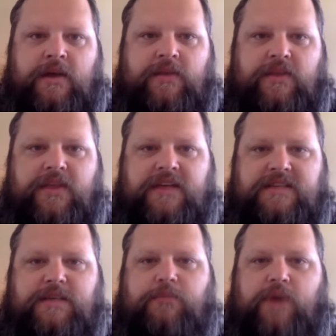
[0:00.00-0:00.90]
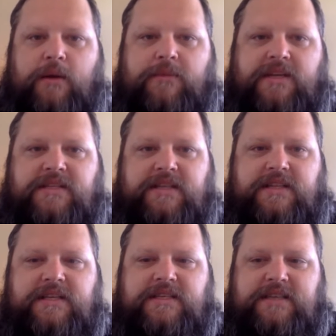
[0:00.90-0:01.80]
the things that brought me to
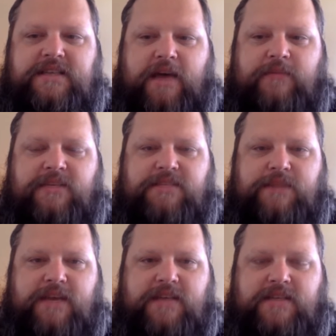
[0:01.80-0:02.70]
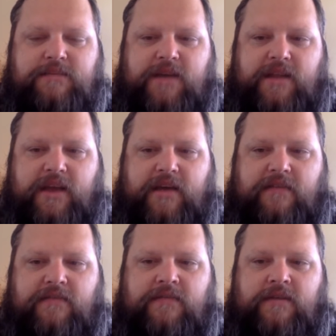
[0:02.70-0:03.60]
this time and space in my life,
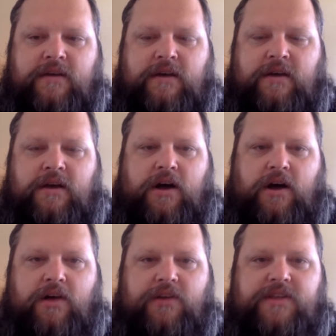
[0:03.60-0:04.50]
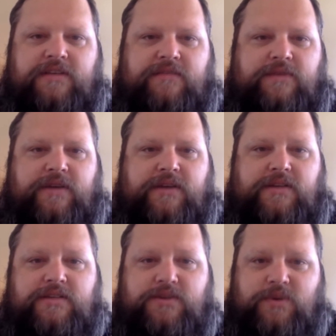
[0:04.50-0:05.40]
all the different
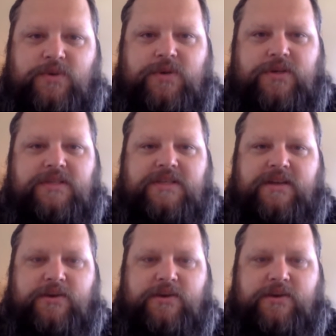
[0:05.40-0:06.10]
schools and